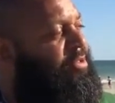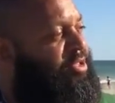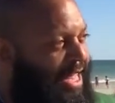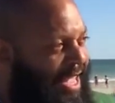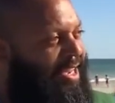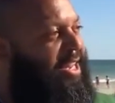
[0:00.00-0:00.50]

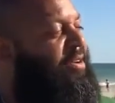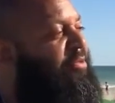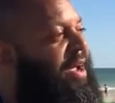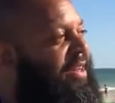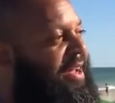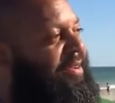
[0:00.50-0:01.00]
You're standing
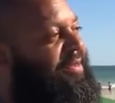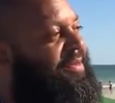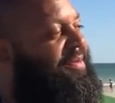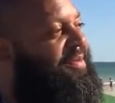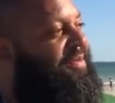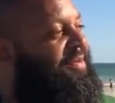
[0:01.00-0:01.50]
in it right now.
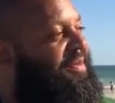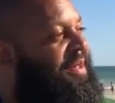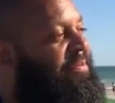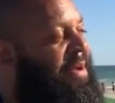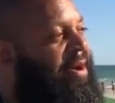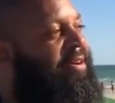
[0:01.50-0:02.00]

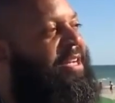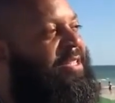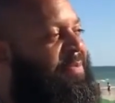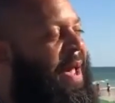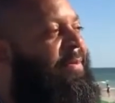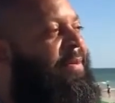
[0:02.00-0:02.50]

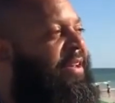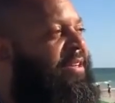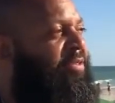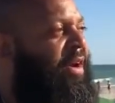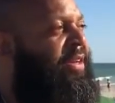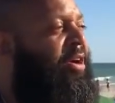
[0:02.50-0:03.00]
America is
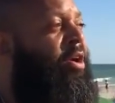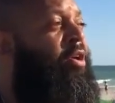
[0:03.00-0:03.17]
Babylon the Great,